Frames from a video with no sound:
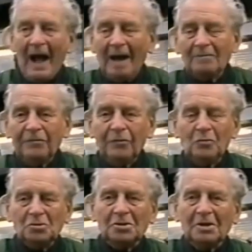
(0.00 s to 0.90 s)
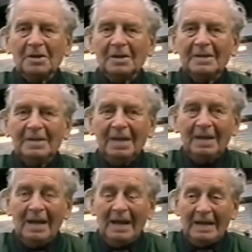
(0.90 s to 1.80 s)
Unfortunately,
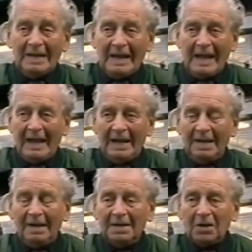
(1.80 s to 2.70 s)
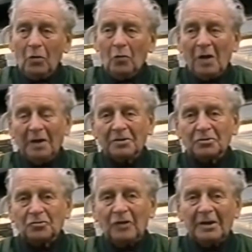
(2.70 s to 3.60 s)
like all
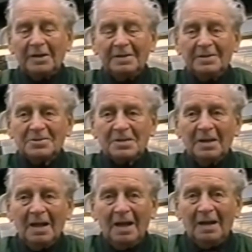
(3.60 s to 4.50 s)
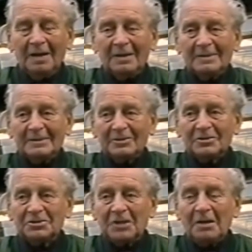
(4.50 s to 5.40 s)
other trades, uh,
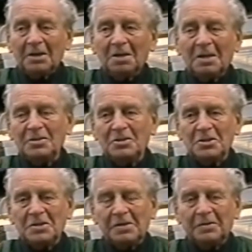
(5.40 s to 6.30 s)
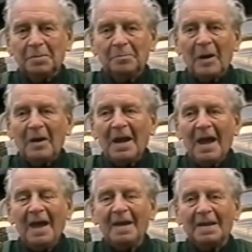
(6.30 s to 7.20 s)
cycle engineering by
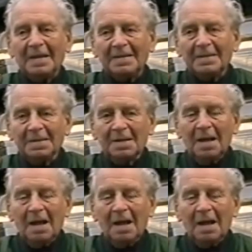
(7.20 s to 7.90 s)
hand,